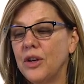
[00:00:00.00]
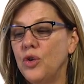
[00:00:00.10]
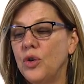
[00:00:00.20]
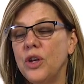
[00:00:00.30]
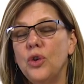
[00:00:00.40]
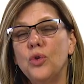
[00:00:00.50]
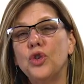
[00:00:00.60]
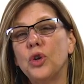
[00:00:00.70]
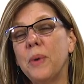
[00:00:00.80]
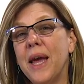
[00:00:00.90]
You can
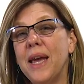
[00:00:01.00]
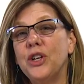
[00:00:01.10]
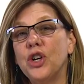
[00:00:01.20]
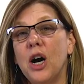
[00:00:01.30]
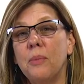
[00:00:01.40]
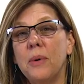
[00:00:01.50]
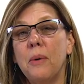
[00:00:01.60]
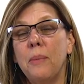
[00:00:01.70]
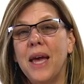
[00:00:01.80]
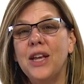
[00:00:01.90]
use your page up,
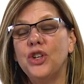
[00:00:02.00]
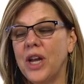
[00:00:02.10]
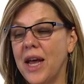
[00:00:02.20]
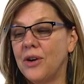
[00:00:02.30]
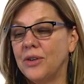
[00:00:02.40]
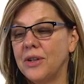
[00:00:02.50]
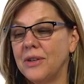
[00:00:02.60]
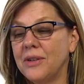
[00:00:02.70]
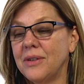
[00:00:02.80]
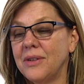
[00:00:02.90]
page down,
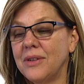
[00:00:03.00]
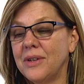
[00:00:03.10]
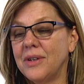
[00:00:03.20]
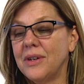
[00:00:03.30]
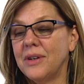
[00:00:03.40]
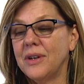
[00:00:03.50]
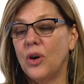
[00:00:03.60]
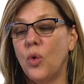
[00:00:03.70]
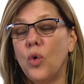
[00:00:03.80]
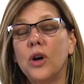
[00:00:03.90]

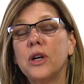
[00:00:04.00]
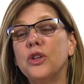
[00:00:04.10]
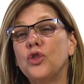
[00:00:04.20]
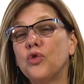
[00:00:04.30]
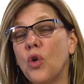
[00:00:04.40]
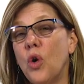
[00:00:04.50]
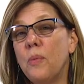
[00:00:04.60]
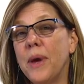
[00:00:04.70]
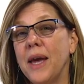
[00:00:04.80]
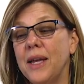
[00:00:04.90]
or control
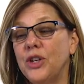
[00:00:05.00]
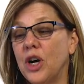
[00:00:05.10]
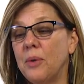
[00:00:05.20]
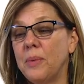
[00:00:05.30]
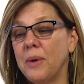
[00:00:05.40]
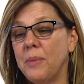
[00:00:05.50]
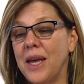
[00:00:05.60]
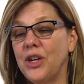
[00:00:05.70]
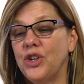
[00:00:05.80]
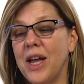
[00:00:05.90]
page up,
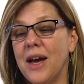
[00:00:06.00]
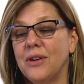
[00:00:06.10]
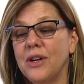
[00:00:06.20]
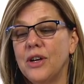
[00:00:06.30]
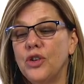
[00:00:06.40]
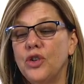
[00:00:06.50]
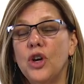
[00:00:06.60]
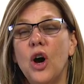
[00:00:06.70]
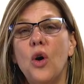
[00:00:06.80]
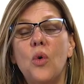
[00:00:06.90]
page down to
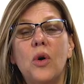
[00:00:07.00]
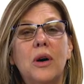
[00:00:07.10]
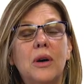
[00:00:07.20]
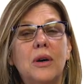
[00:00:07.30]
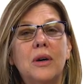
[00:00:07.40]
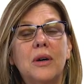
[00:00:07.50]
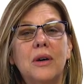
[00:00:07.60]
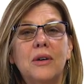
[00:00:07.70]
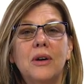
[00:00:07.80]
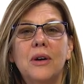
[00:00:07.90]
go
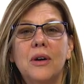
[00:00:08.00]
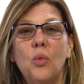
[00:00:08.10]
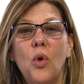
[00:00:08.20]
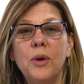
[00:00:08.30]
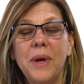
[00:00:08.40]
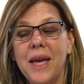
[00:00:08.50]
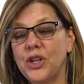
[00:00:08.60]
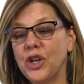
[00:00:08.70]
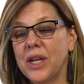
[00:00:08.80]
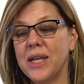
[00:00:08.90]
one
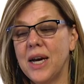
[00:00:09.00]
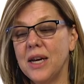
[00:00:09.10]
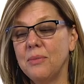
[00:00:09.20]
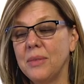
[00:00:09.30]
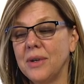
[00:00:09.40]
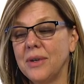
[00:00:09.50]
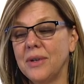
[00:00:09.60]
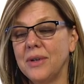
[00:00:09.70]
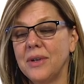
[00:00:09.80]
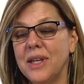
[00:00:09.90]
page at a time
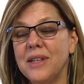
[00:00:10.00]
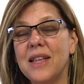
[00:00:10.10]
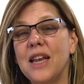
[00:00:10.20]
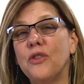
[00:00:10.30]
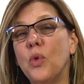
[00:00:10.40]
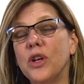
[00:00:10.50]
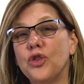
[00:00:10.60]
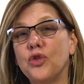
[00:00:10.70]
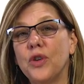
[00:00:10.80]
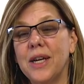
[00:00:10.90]
instead of one
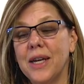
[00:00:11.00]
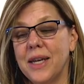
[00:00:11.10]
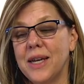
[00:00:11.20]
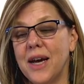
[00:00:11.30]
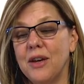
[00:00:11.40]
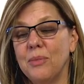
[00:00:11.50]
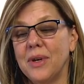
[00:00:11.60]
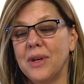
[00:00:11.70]
screen at a time.